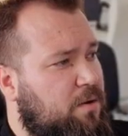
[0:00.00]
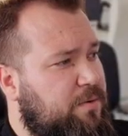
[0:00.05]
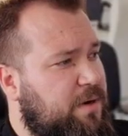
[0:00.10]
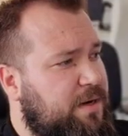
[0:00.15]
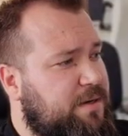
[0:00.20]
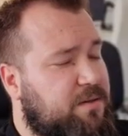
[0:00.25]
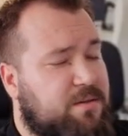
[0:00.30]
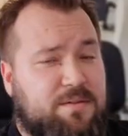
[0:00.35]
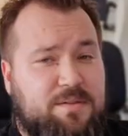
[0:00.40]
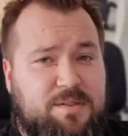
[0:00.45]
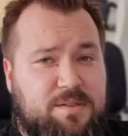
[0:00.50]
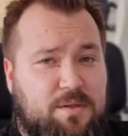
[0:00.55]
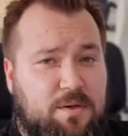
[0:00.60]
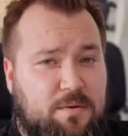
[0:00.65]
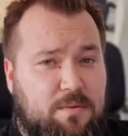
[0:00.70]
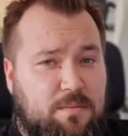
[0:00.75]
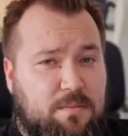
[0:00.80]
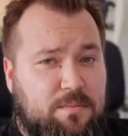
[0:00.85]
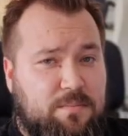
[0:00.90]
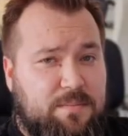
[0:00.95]
right,
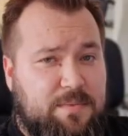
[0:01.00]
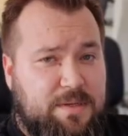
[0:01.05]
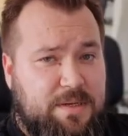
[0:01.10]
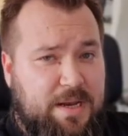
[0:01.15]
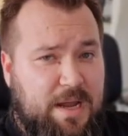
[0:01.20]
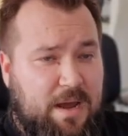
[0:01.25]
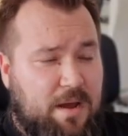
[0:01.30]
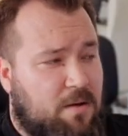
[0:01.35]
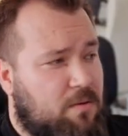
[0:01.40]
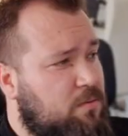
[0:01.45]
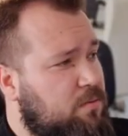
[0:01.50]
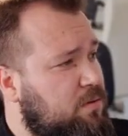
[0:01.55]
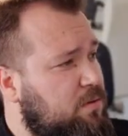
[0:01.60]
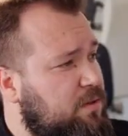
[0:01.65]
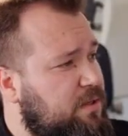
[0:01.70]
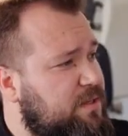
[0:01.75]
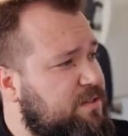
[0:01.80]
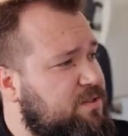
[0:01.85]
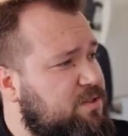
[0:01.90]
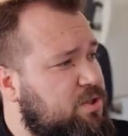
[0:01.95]
so now
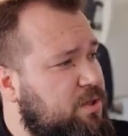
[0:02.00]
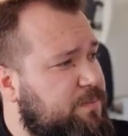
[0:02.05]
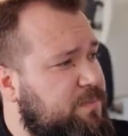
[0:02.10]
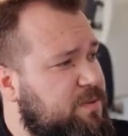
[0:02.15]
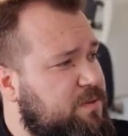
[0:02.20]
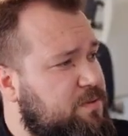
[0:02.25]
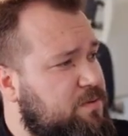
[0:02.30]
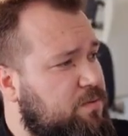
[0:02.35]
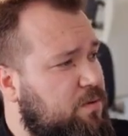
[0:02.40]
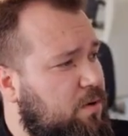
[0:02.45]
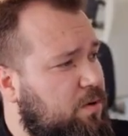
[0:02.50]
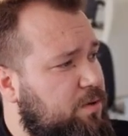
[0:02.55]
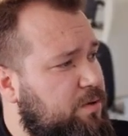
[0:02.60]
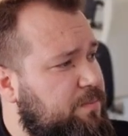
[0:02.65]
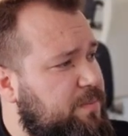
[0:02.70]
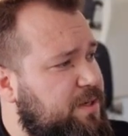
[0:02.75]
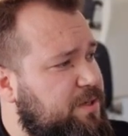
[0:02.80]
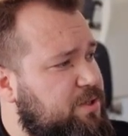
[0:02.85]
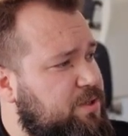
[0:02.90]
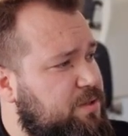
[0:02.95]
let's jump into
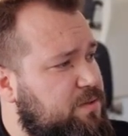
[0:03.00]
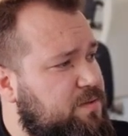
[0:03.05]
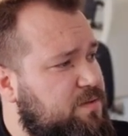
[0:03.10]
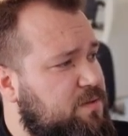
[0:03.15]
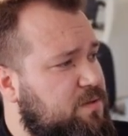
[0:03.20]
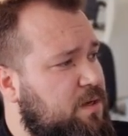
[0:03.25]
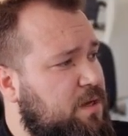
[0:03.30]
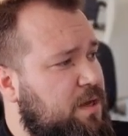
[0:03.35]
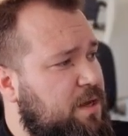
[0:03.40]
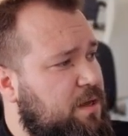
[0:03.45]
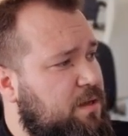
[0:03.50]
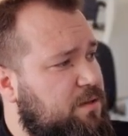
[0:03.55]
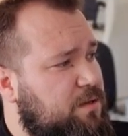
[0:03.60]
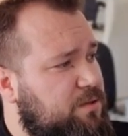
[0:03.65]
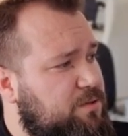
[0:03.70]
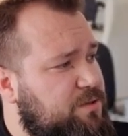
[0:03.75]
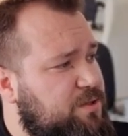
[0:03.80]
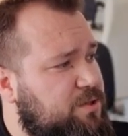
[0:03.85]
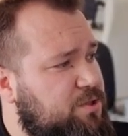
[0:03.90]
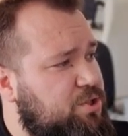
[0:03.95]
automations. There
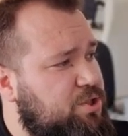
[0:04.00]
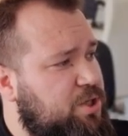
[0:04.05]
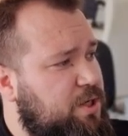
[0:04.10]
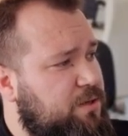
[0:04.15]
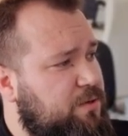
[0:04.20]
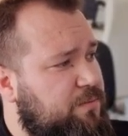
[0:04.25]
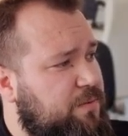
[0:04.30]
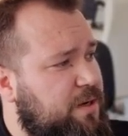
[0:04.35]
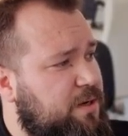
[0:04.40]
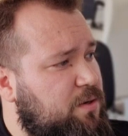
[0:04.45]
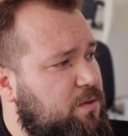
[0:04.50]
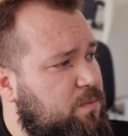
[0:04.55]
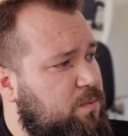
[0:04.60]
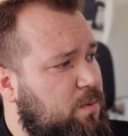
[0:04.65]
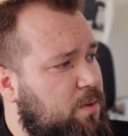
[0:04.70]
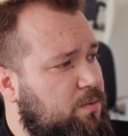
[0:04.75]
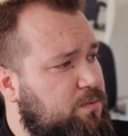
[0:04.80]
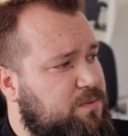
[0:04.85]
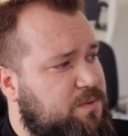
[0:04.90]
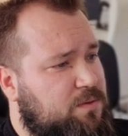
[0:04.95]
is a generate
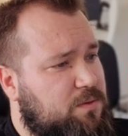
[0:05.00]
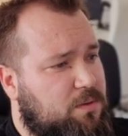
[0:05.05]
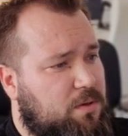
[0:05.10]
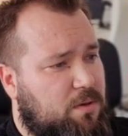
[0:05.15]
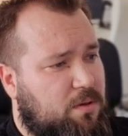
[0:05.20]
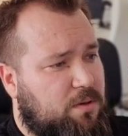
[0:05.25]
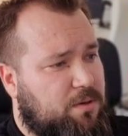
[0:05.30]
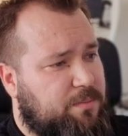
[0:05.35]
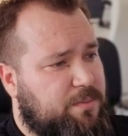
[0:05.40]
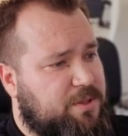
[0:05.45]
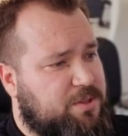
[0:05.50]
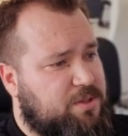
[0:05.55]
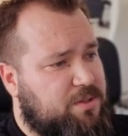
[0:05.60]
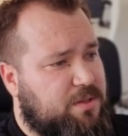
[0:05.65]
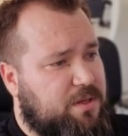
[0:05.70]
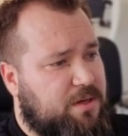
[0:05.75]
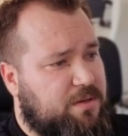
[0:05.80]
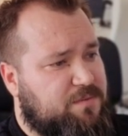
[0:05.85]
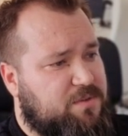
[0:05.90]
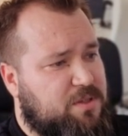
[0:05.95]
quote automation
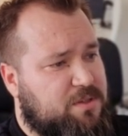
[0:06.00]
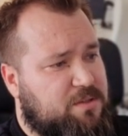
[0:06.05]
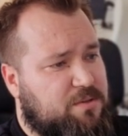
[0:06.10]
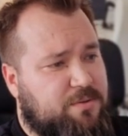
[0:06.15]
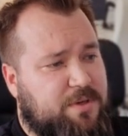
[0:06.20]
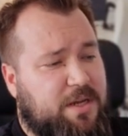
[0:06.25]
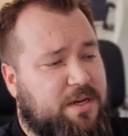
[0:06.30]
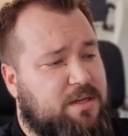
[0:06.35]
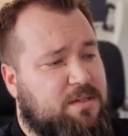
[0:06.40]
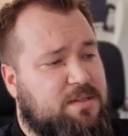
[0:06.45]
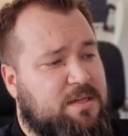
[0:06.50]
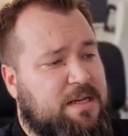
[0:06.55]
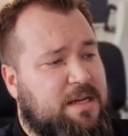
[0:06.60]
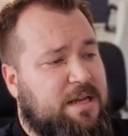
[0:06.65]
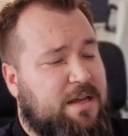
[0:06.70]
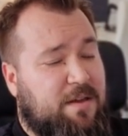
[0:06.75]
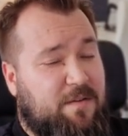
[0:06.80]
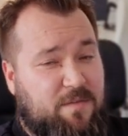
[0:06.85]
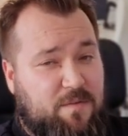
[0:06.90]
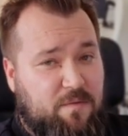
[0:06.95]
that I've just created.
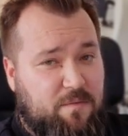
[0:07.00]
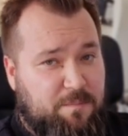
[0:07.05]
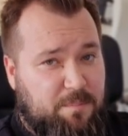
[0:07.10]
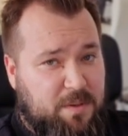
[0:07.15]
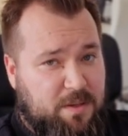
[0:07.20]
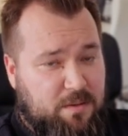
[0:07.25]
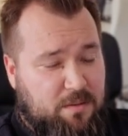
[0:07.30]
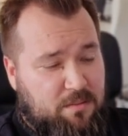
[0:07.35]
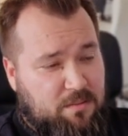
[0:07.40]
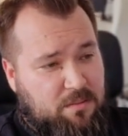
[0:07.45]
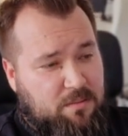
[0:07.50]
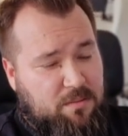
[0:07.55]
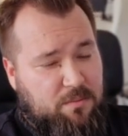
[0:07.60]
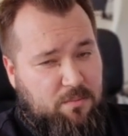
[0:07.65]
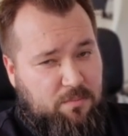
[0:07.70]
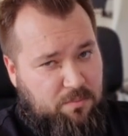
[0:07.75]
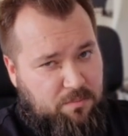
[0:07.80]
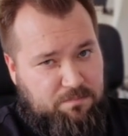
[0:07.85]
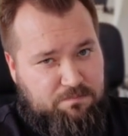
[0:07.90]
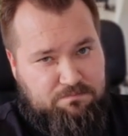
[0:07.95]
If you've been
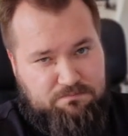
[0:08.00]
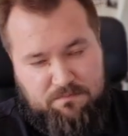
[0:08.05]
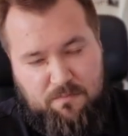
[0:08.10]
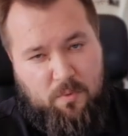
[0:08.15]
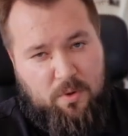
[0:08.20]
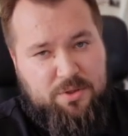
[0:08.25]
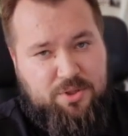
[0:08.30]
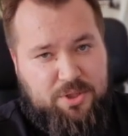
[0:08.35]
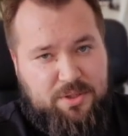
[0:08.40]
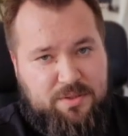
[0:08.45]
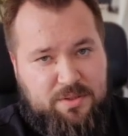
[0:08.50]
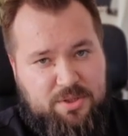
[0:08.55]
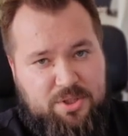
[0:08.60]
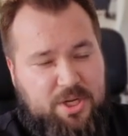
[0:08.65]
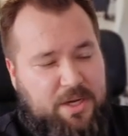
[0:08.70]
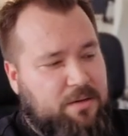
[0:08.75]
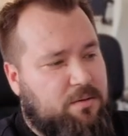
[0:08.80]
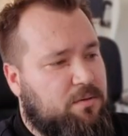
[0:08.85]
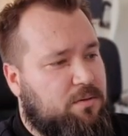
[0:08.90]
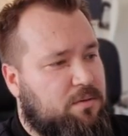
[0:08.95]
watching the
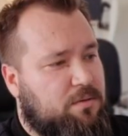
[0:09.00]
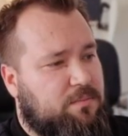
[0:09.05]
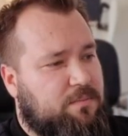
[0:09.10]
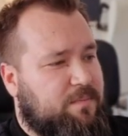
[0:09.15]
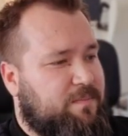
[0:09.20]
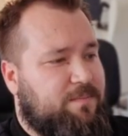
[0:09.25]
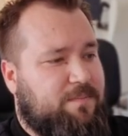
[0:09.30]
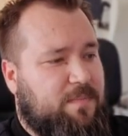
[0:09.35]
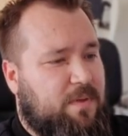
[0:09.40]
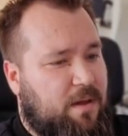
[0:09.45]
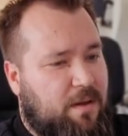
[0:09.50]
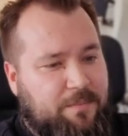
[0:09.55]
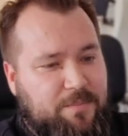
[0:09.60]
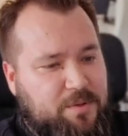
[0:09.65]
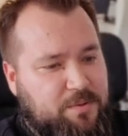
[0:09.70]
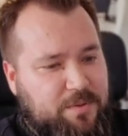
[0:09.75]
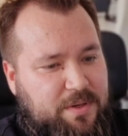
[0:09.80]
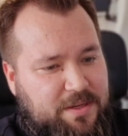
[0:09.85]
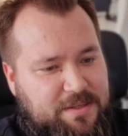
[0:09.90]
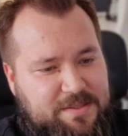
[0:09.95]
channel, I'm
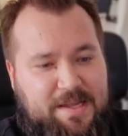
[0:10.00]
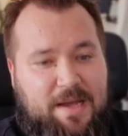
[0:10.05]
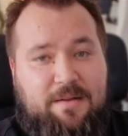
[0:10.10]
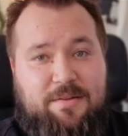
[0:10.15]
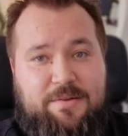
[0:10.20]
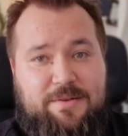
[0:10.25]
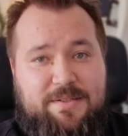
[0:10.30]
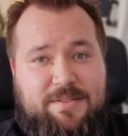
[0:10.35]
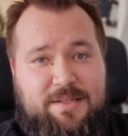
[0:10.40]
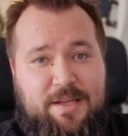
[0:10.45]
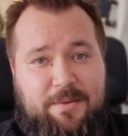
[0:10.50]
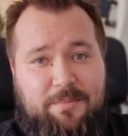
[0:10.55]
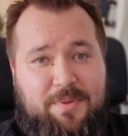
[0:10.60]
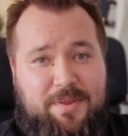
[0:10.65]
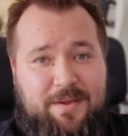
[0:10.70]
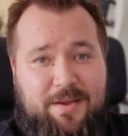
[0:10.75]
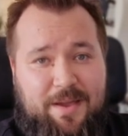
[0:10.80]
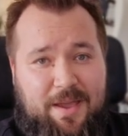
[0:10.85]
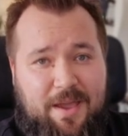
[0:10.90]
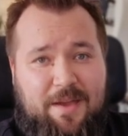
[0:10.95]
doing exactly the same
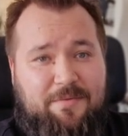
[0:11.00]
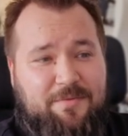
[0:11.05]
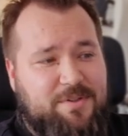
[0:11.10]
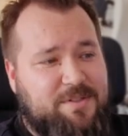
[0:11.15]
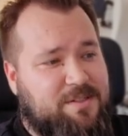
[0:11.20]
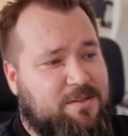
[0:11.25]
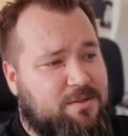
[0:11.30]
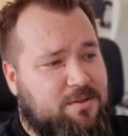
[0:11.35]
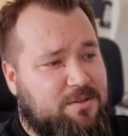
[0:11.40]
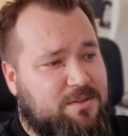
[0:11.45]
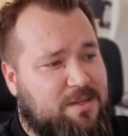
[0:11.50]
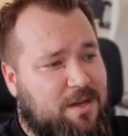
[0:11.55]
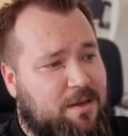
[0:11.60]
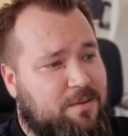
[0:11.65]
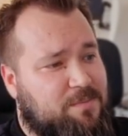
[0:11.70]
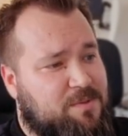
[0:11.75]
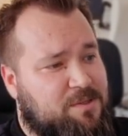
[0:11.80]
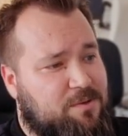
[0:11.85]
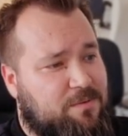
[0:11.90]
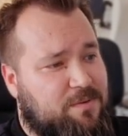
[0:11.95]
thing every single time,
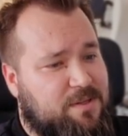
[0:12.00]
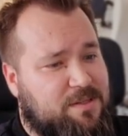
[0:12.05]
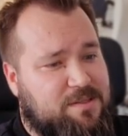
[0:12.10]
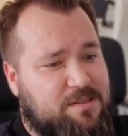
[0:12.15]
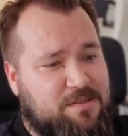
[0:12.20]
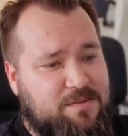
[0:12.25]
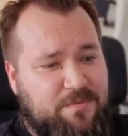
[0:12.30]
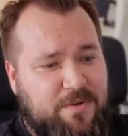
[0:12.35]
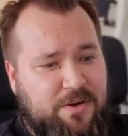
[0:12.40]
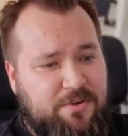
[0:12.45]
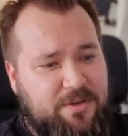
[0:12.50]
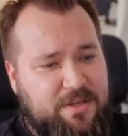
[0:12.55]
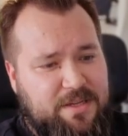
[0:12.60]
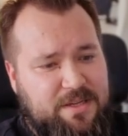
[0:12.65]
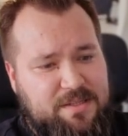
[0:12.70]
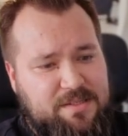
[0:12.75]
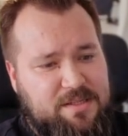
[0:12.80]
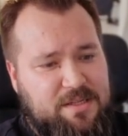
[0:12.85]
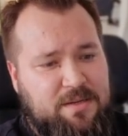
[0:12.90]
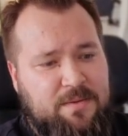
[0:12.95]
so this is very
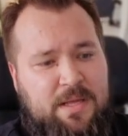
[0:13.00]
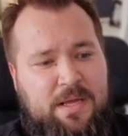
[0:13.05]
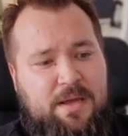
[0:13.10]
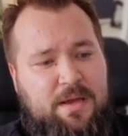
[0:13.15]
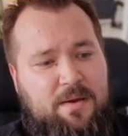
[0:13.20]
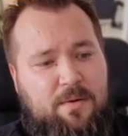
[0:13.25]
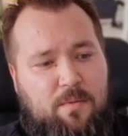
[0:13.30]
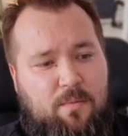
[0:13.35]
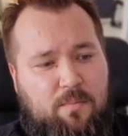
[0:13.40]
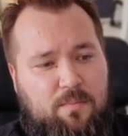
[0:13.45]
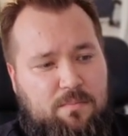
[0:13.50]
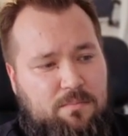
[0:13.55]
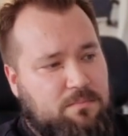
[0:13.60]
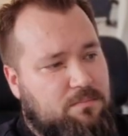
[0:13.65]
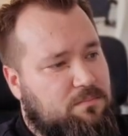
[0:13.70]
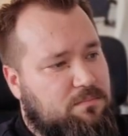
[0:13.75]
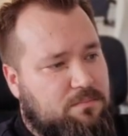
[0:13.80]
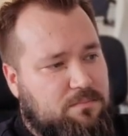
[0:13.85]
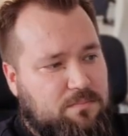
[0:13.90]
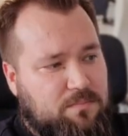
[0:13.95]
easy.
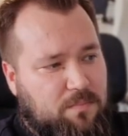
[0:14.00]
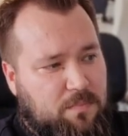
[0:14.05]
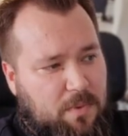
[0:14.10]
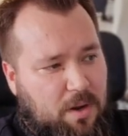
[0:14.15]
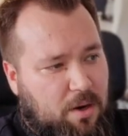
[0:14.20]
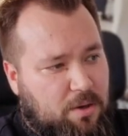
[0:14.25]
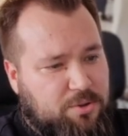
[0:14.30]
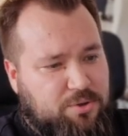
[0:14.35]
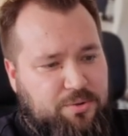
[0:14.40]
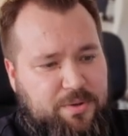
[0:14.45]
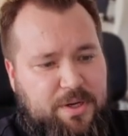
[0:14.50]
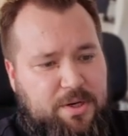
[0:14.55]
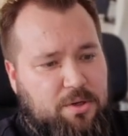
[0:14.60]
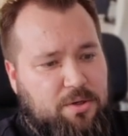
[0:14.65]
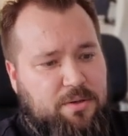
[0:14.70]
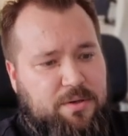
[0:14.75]
Our trigger